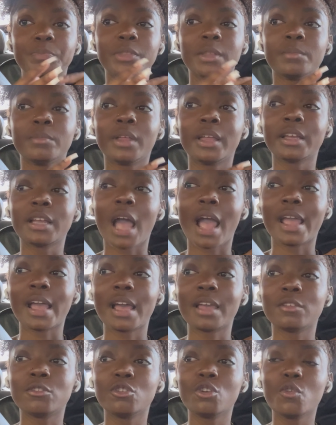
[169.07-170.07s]
but like I,
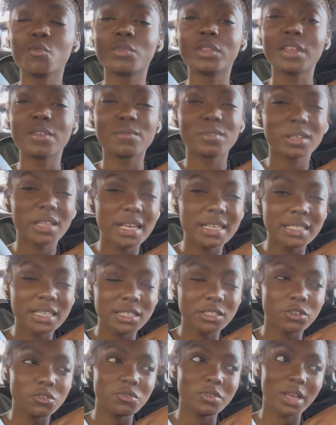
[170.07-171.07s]
you don't really realize it
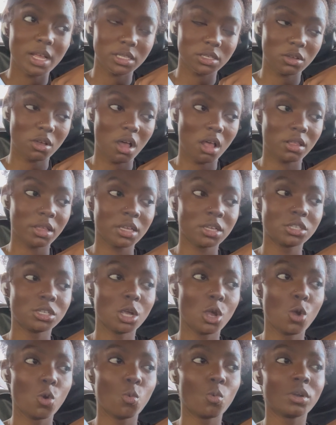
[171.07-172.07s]
until you get to college
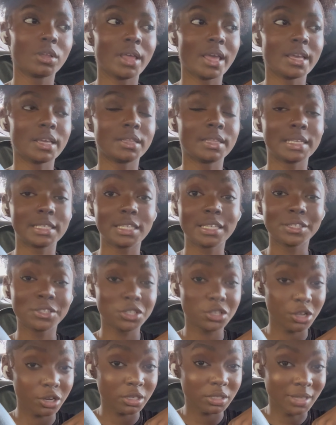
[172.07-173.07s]
where like this is
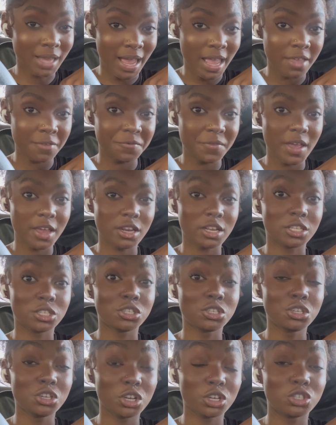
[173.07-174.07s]
your life and
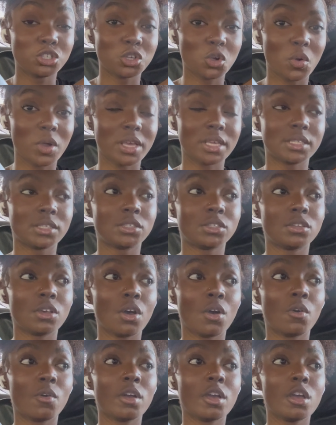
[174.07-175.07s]
it's your choice
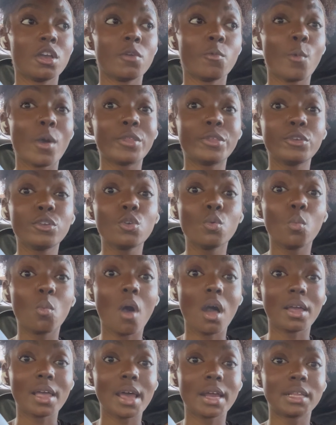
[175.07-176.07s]
so whether you
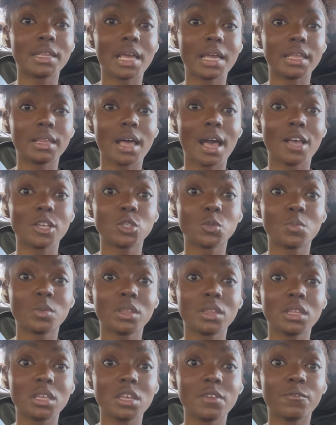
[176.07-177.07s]
walk out of that classroom
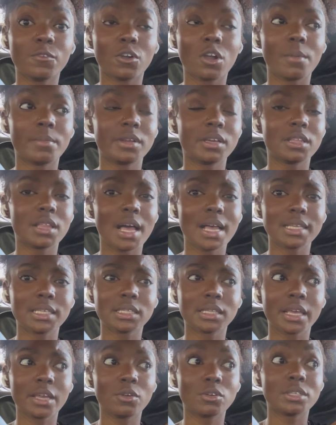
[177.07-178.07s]
and leave or come to class class
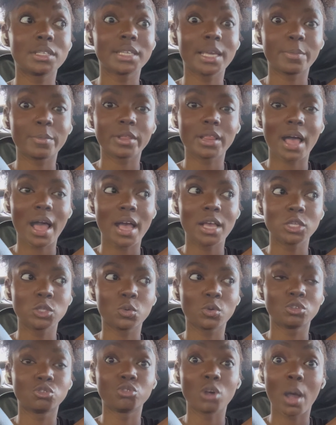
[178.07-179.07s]
late or skip class
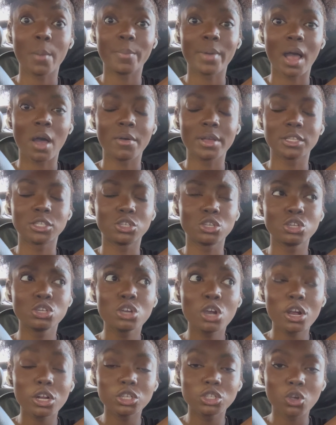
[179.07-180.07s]
or drop out. It's
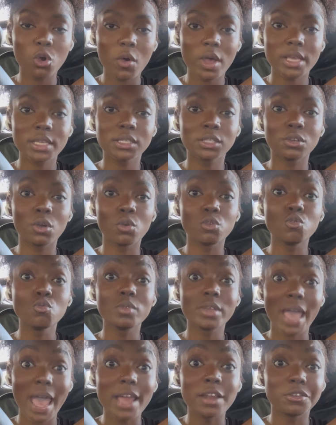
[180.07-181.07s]
your choice. So you
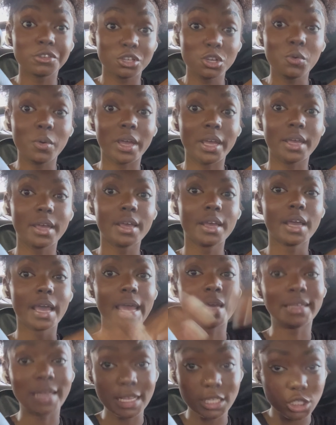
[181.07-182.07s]
can do it.
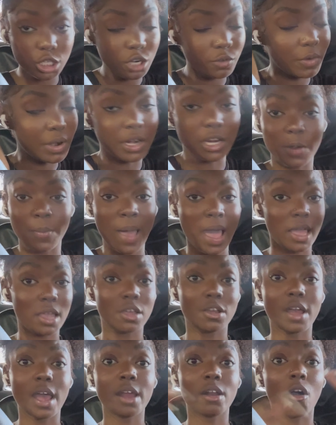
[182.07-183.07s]
And that's going to run back of
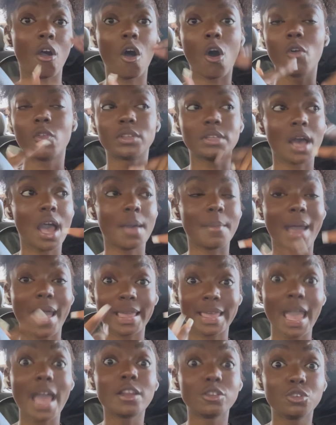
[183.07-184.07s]
your head all the time. I
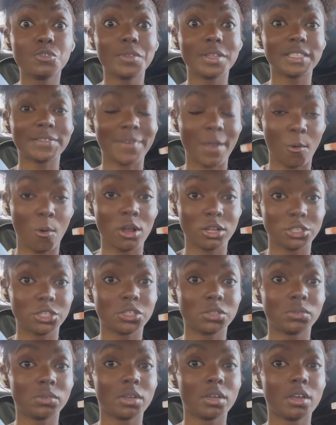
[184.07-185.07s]
can do this if I want
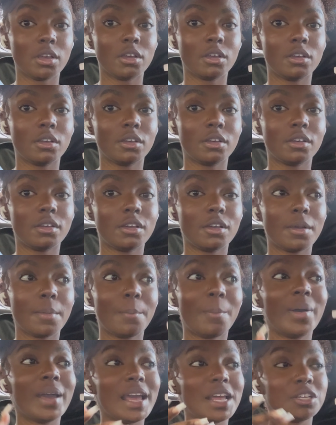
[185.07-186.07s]
to.
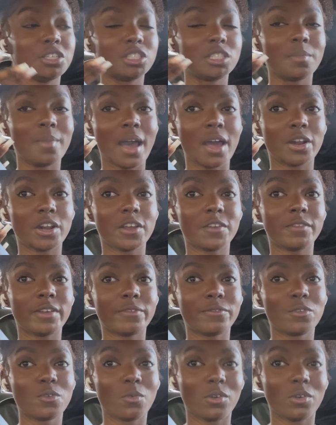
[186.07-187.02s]
But it's just a matter of if you